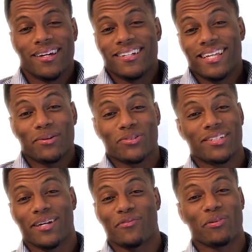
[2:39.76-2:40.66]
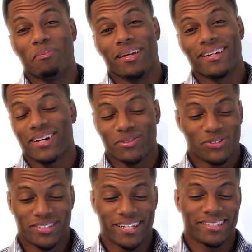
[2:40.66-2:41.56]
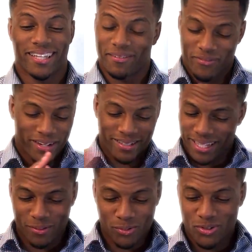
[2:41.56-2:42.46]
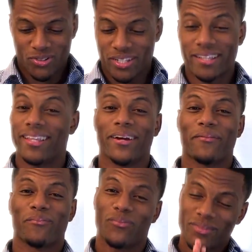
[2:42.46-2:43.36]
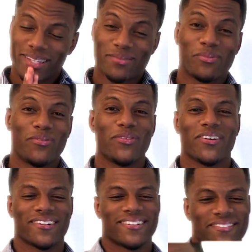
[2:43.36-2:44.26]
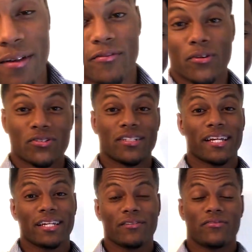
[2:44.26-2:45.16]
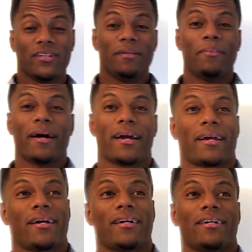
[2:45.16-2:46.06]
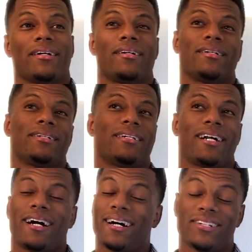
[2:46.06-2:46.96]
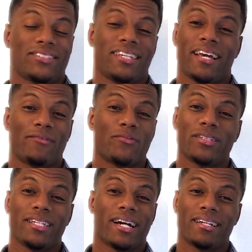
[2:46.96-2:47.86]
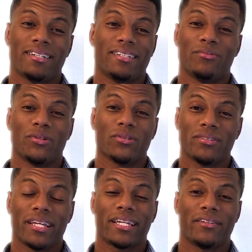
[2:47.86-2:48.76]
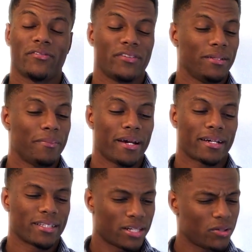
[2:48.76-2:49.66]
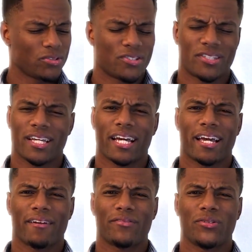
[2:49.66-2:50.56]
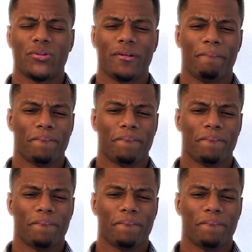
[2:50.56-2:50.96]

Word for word: And that was enough for me. I'll just take that. In fact, that will just end there. Let's move on. First negative feedback. Honestly, I haven't really gotten any real negative feedback. The closest thing I have to it,